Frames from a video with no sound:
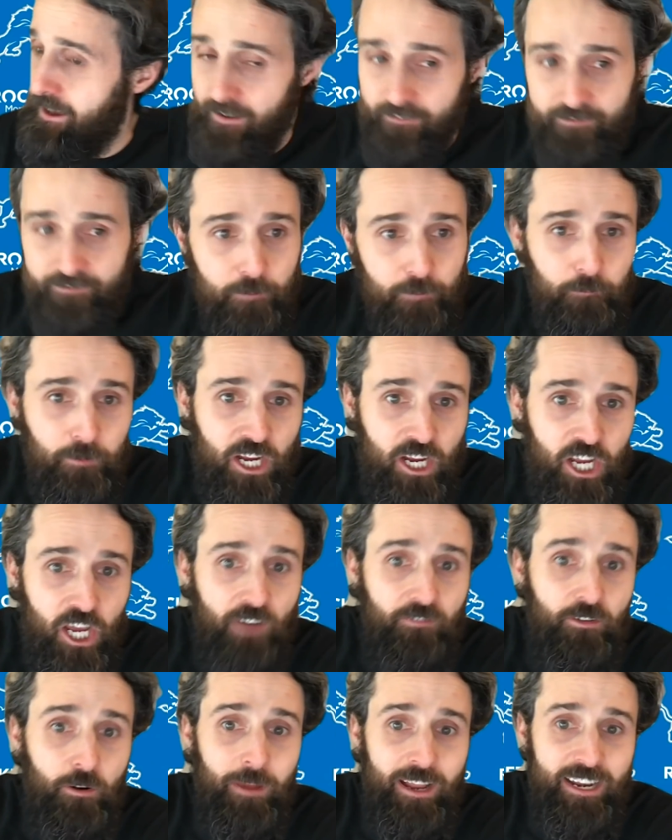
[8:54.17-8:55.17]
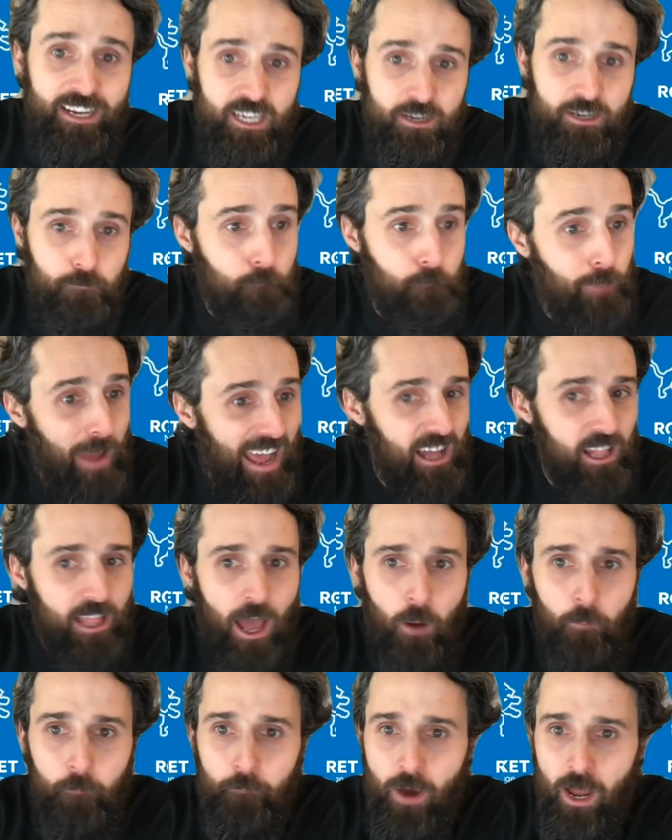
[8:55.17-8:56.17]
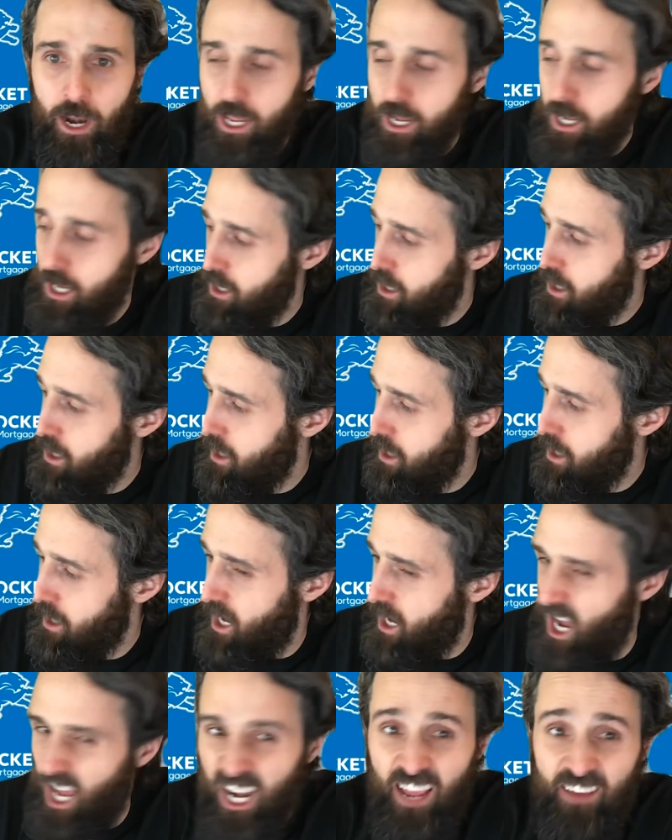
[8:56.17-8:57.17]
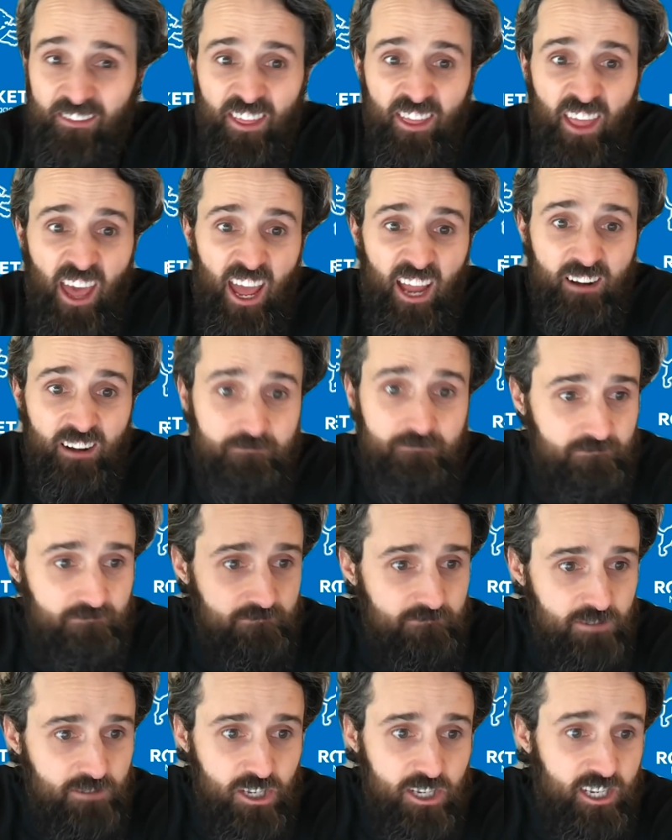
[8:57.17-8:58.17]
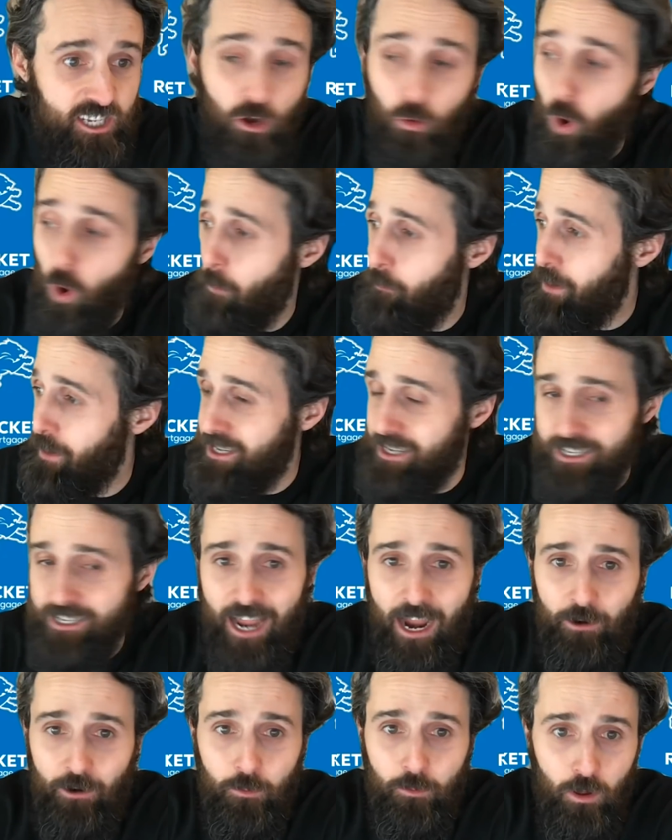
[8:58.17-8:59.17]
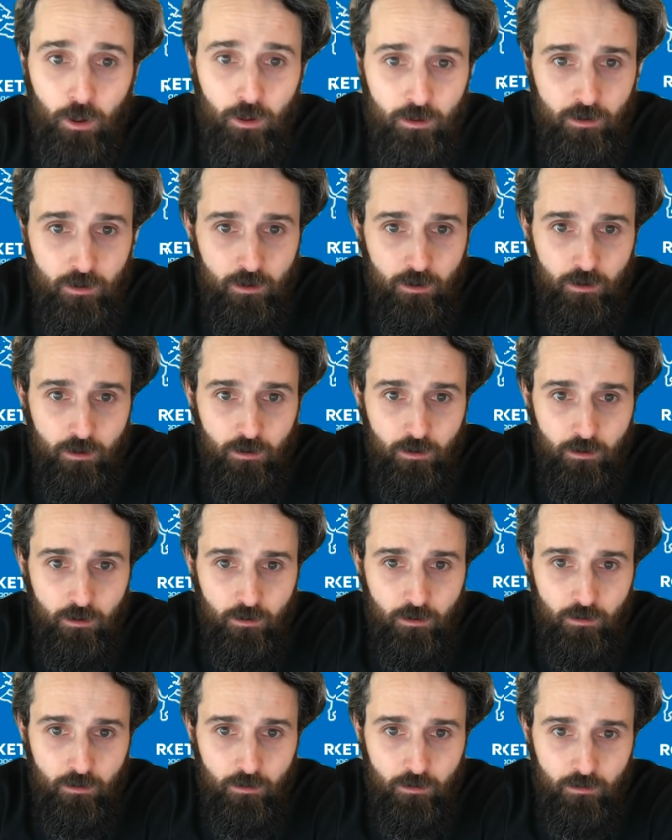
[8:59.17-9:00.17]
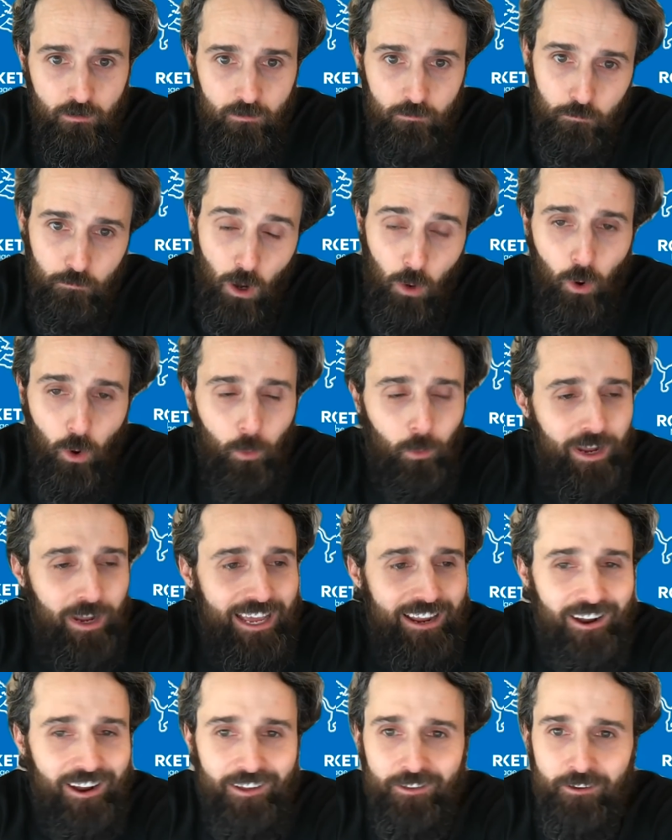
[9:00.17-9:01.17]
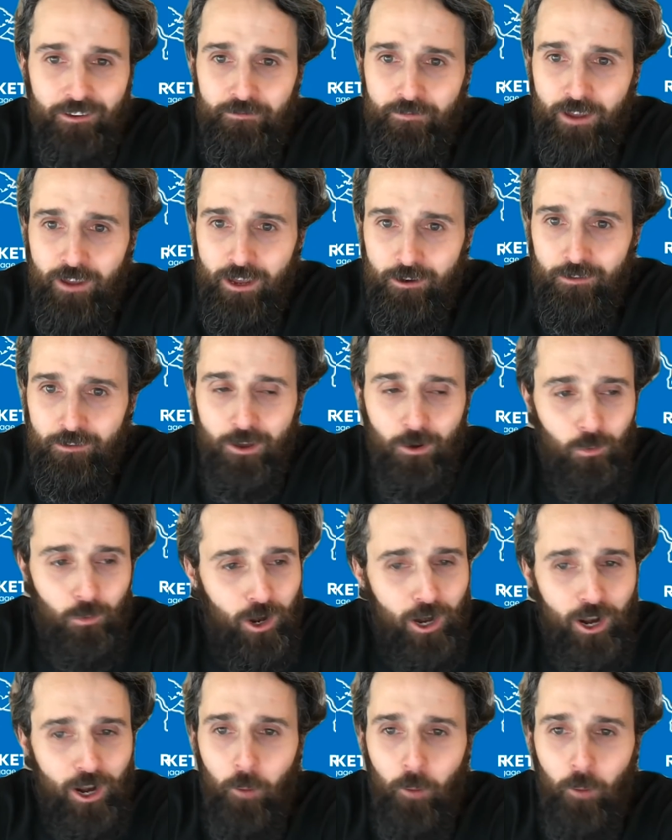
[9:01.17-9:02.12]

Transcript: of some government bailout money. And even then, still won't be desirable. But when we get on the field, we're going